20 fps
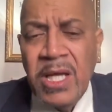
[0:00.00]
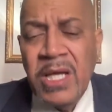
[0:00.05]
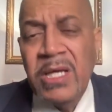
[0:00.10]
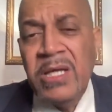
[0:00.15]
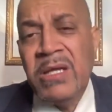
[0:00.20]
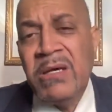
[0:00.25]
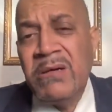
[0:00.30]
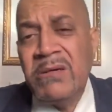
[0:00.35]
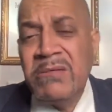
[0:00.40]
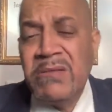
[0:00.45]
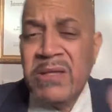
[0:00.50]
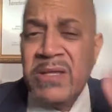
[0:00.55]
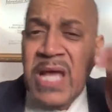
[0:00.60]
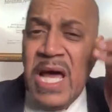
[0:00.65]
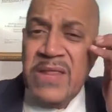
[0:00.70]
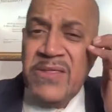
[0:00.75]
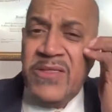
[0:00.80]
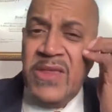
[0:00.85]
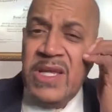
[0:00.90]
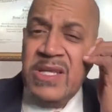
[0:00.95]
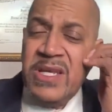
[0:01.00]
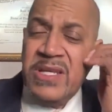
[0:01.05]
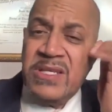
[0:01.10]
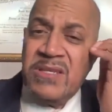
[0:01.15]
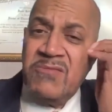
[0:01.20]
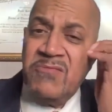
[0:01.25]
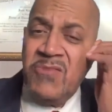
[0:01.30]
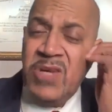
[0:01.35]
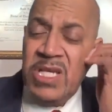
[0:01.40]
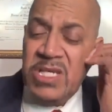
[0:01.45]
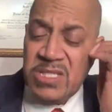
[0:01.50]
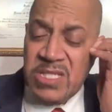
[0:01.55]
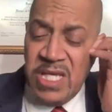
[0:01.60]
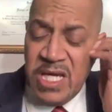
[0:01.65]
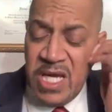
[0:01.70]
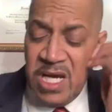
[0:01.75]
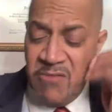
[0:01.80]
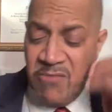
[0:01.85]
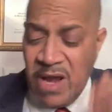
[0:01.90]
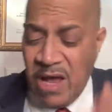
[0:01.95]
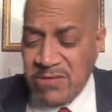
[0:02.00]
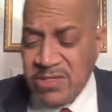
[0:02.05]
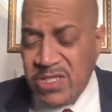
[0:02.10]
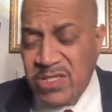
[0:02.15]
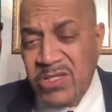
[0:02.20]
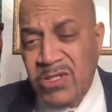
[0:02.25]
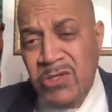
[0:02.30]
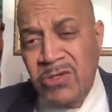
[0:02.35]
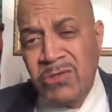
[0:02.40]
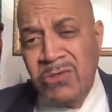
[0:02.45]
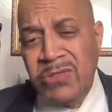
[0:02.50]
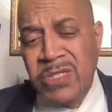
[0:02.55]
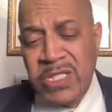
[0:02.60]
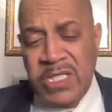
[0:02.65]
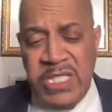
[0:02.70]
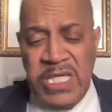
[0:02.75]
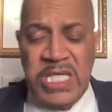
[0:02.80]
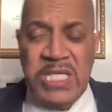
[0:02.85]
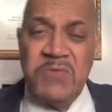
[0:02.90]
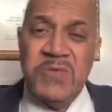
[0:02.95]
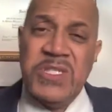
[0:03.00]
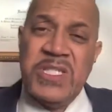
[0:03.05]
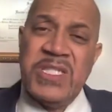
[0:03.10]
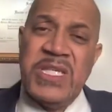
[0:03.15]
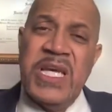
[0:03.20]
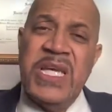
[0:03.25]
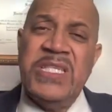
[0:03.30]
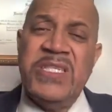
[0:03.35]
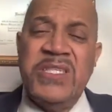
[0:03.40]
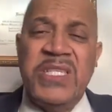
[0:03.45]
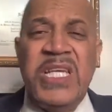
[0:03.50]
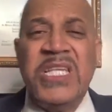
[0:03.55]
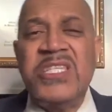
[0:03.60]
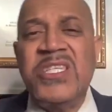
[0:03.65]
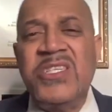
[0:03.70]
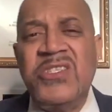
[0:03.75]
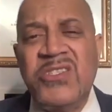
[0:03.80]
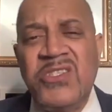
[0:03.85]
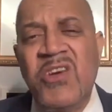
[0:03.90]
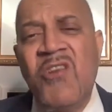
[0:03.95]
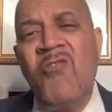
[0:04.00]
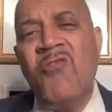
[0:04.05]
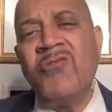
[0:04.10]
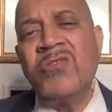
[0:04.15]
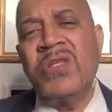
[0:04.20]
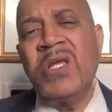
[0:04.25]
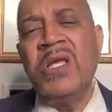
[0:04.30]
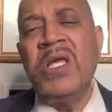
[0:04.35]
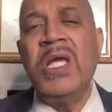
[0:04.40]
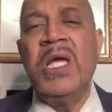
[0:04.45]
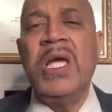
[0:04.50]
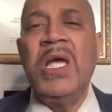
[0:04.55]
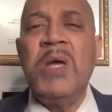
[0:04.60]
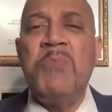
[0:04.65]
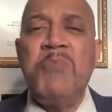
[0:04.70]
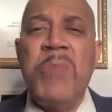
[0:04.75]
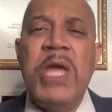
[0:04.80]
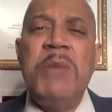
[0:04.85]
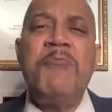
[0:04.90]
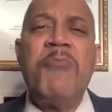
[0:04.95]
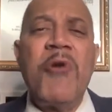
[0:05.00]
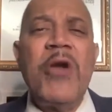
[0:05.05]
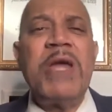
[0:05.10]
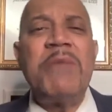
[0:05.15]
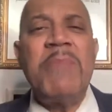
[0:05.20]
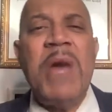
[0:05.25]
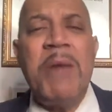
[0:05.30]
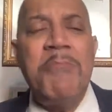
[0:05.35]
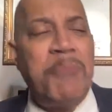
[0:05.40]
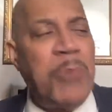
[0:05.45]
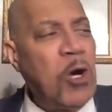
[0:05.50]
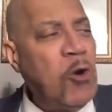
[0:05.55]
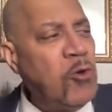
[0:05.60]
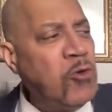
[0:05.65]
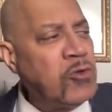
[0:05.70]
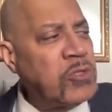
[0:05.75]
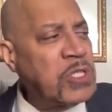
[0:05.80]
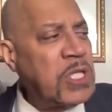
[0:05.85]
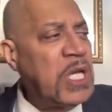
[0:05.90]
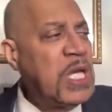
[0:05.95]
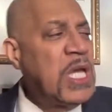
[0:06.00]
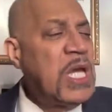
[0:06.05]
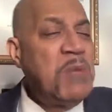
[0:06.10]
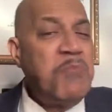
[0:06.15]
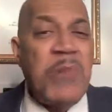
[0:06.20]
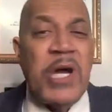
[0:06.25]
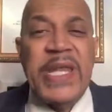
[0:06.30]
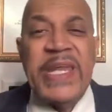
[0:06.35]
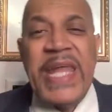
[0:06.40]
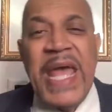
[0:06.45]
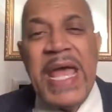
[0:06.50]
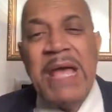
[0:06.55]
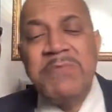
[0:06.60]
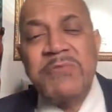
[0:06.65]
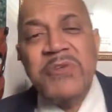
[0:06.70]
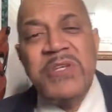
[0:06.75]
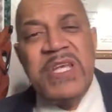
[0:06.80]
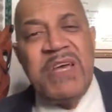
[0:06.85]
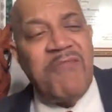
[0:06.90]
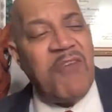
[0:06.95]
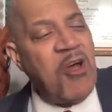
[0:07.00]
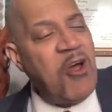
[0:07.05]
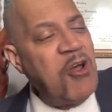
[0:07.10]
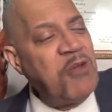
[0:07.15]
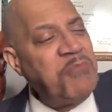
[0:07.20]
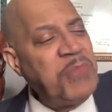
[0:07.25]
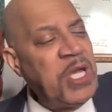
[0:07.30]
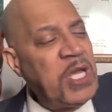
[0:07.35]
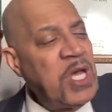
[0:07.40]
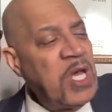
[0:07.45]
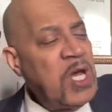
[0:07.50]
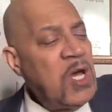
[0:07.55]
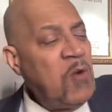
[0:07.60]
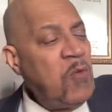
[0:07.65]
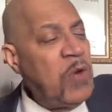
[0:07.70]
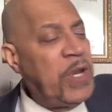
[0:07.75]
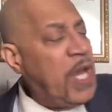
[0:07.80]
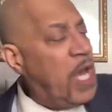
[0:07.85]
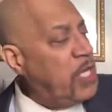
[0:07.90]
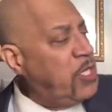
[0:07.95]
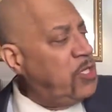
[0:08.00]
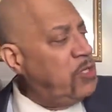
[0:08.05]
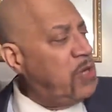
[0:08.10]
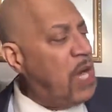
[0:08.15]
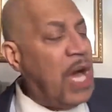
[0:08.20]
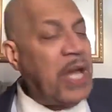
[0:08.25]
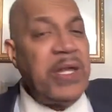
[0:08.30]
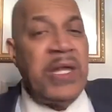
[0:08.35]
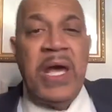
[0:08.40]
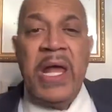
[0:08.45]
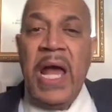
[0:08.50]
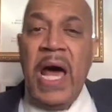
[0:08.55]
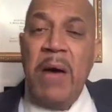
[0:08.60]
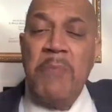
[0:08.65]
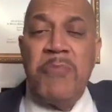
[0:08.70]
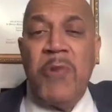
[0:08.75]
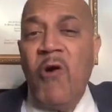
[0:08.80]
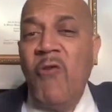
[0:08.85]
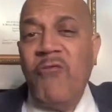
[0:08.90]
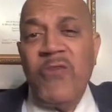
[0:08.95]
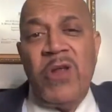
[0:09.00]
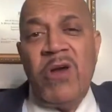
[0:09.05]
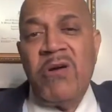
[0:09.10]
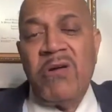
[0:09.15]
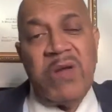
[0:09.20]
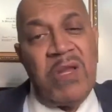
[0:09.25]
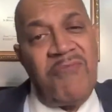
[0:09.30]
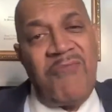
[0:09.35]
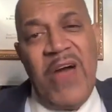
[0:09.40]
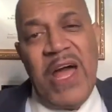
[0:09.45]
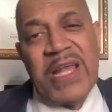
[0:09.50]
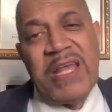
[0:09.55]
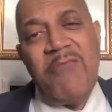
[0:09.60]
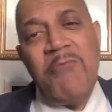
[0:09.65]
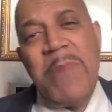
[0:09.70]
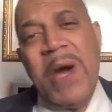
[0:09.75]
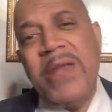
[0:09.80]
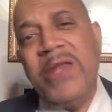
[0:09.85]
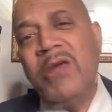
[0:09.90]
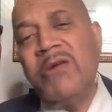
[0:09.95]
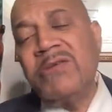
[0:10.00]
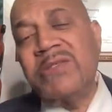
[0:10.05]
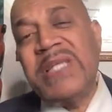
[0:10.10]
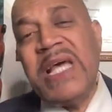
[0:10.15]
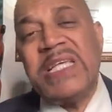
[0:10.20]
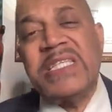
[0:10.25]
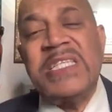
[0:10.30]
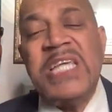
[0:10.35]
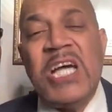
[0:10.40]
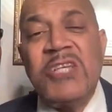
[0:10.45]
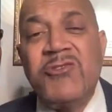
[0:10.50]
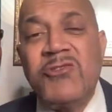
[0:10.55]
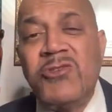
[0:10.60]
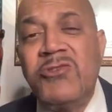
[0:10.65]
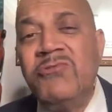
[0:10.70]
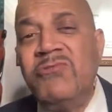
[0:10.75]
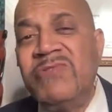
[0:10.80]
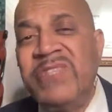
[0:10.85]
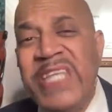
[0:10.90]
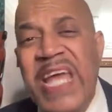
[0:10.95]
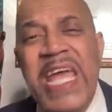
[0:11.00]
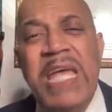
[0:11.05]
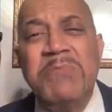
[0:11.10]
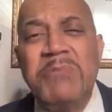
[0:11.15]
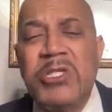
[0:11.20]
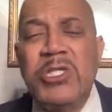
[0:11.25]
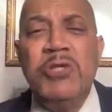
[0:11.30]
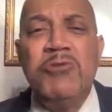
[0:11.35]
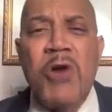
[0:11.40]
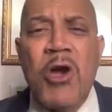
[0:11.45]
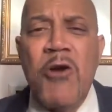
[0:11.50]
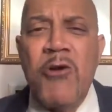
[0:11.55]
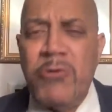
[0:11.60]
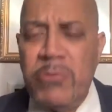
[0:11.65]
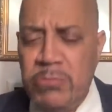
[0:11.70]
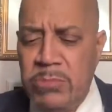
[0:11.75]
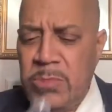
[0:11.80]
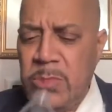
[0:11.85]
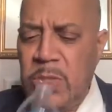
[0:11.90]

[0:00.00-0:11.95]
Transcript: You know, that thing that we used to hear when I was in school, the teacher would say, sticks and stones may break my bones, but names will never hurt me. Well, now you and I both know, and in fact, everybody knows that's not true. Names do hurt.